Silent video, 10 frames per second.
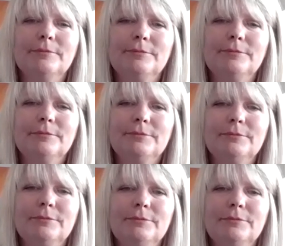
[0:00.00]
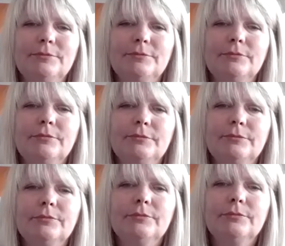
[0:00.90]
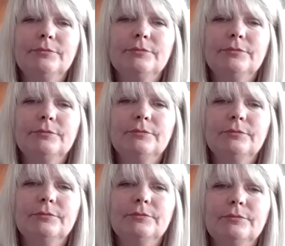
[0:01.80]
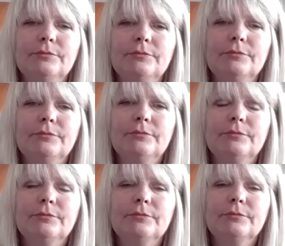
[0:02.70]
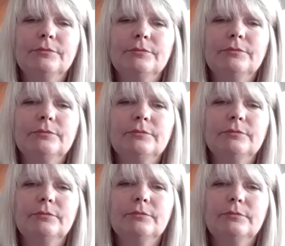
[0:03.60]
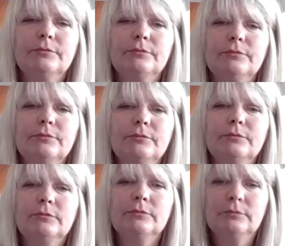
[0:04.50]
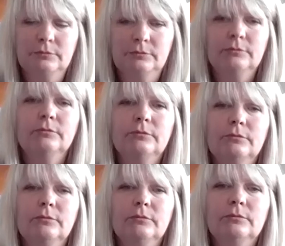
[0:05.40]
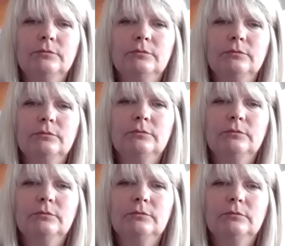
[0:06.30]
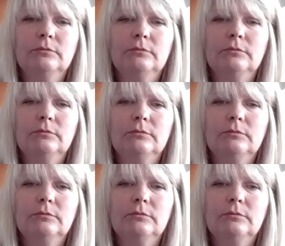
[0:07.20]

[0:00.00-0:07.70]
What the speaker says: [no speech]